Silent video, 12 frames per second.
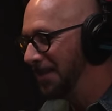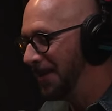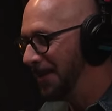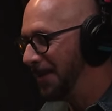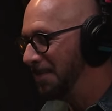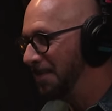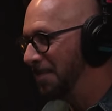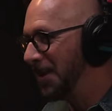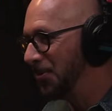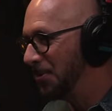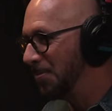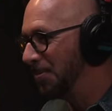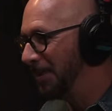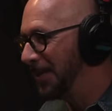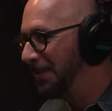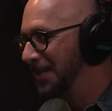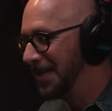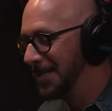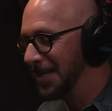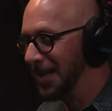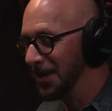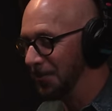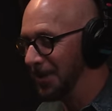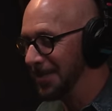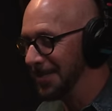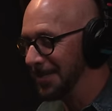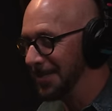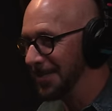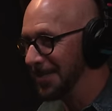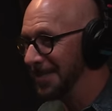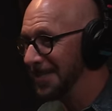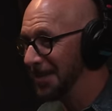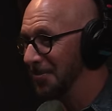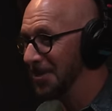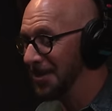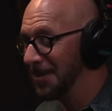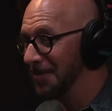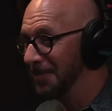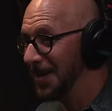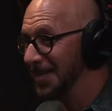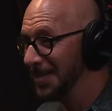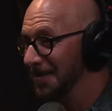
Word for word: a paranormal belief, it takes a lot of grit to stick with it in the face